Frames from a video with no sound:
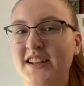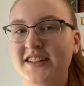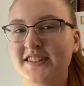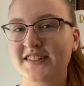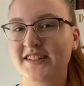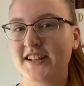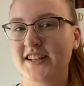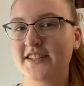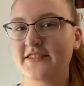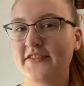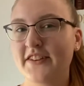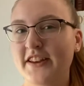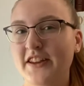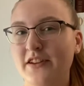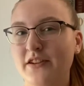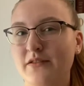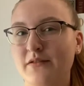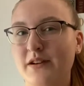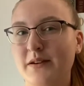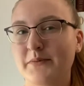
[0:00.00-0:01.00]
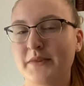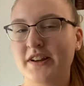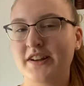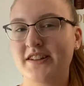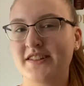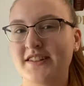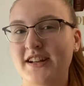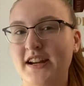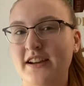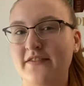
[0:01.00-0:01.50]
Today's video I'm going to
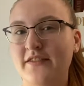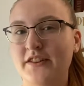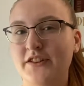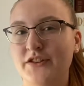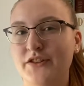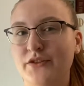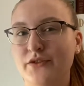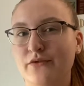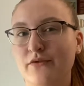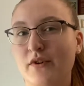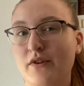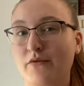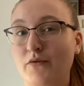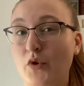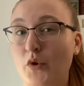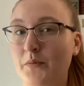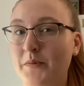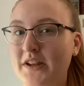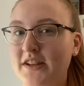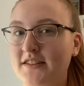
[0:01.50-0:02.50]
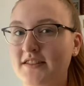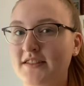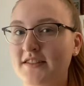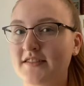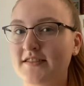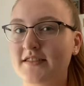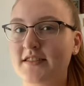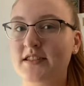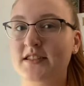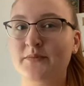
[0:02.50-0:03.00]
dive into
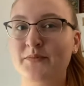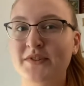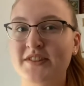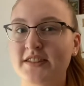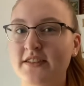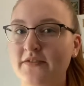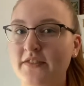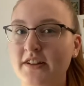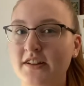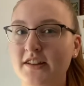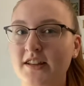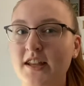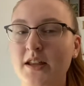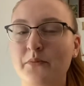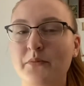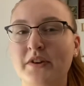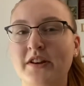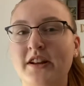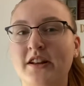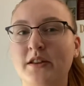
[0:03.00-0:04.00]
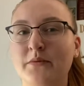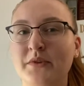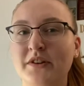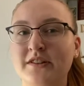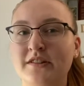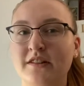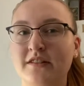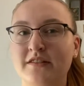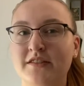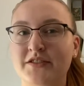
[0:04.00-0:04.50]
romances, specifically Penelope
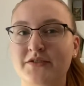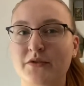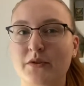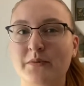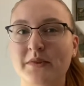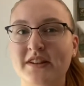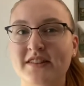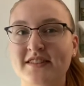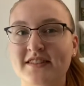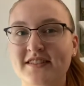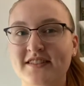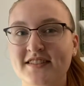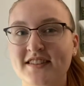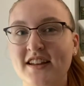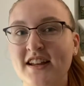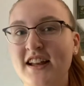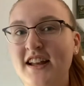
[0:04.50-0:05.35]
Douglas romances.